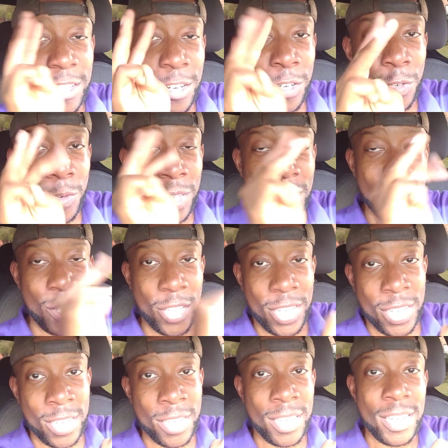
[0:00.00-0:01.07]
Third reason
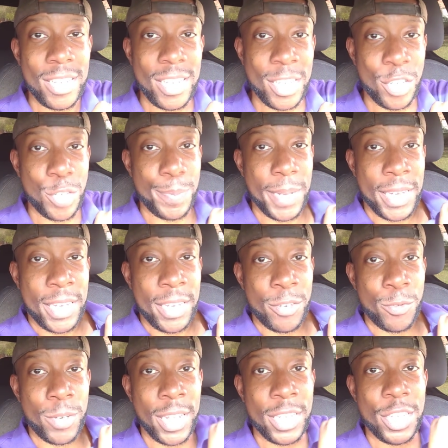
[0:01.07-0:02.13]
you're getting disrespected
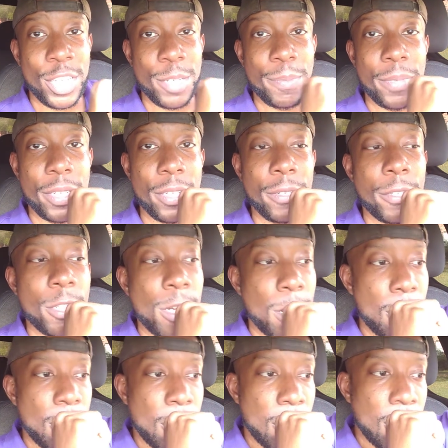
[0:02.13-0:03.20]
in relationships.
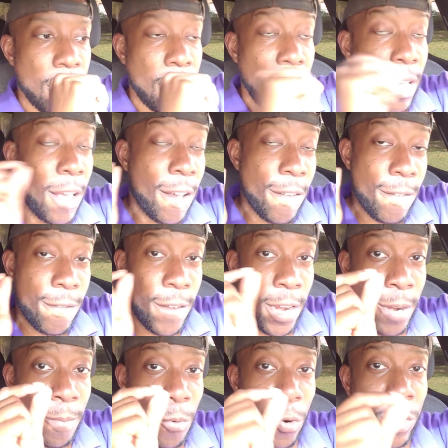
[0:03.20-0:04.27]

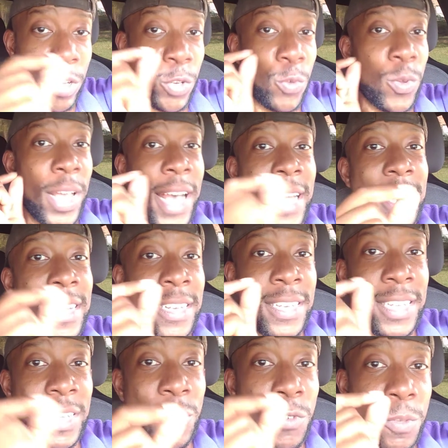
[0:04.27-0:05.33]
Very important. You gotta
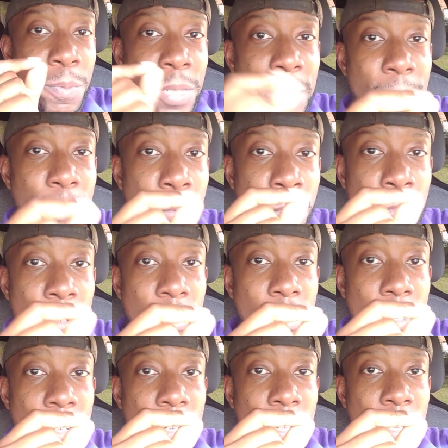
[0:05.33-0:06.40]
deal with people
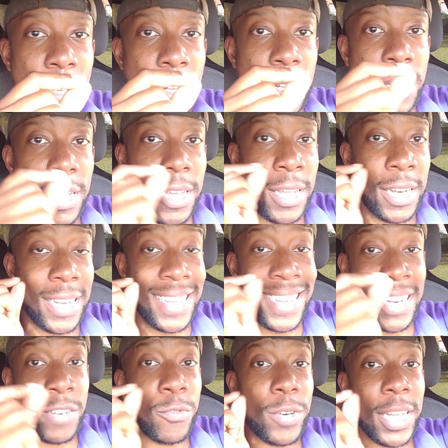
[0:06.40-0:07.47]
and
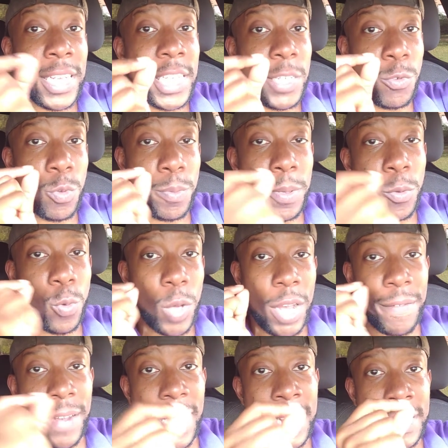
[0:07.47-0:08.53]
get in relationships with people who
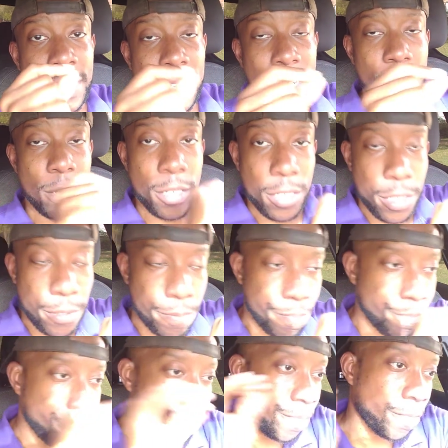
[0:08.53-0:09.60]
have high standards.
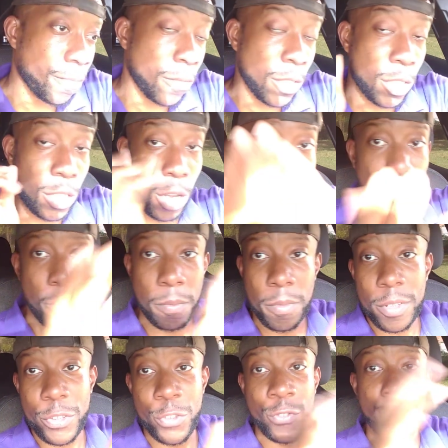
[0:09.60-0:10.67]
So
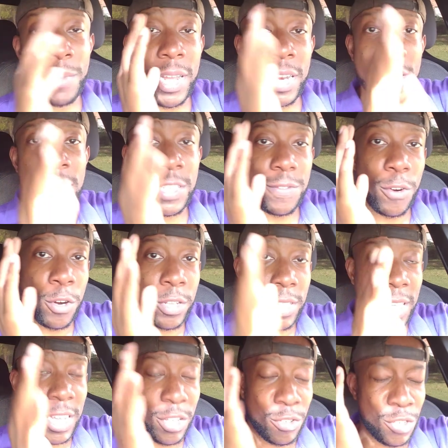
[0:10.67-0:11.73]
you've made it this far.
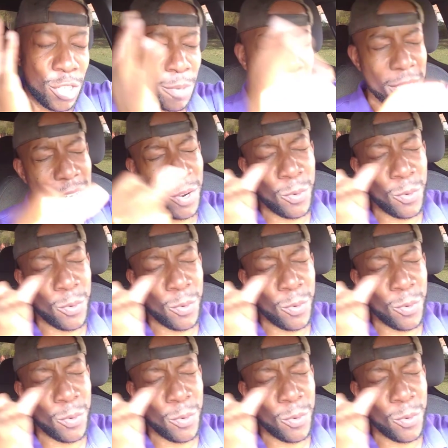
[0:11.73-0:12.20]
Thank you so much.